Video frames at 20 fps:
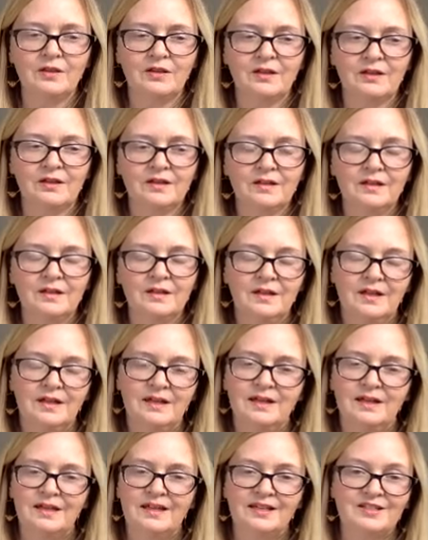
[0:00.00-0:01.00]
look,
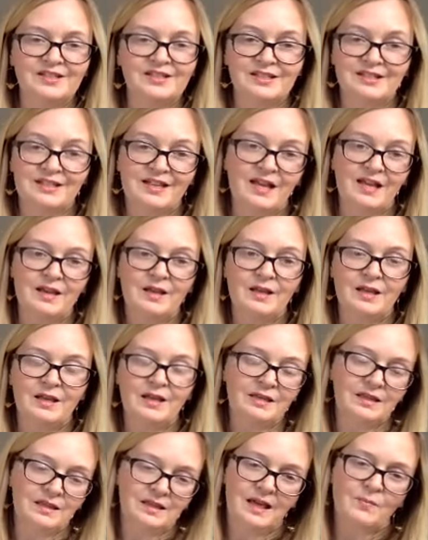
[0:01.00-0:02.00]
and just a lot
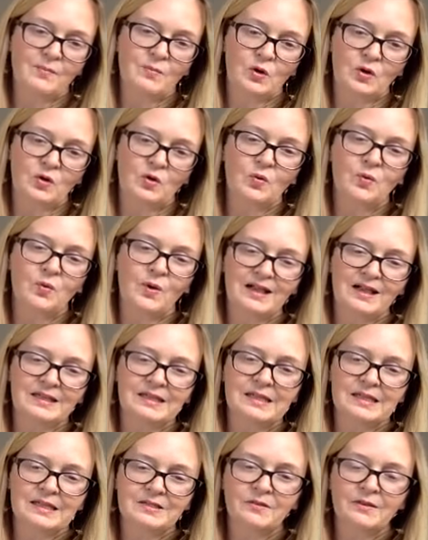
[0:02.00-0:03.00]
more
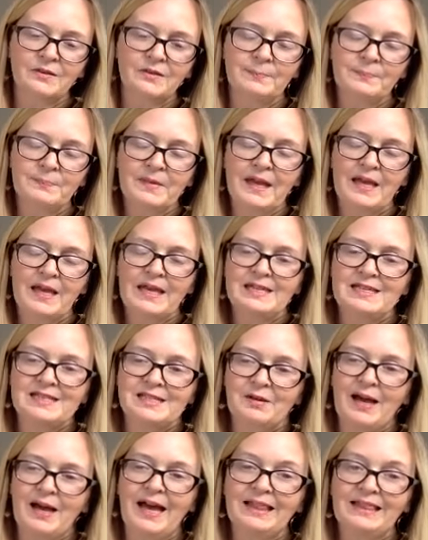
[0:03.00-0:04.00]
quality to them.
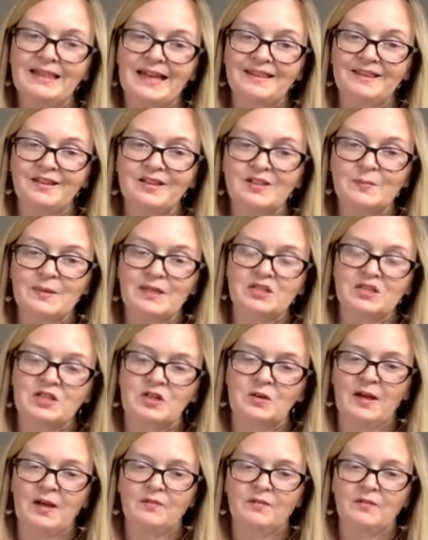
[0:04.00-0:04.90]
So I like those because you don't